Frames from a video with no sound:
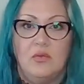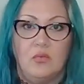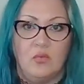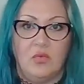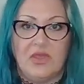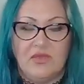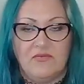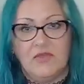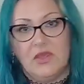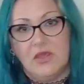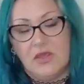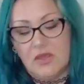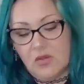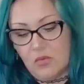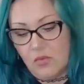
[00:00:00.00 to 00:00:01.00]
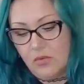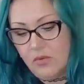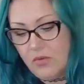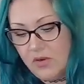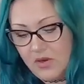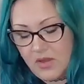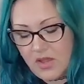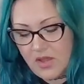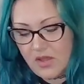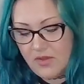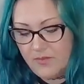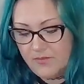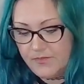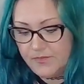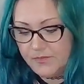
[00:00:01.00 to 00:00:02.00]
weaving or I
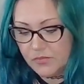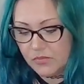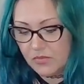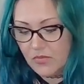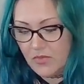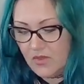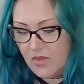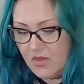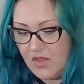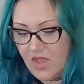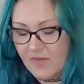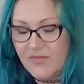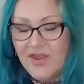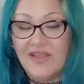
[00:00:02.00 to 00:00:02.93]
mean,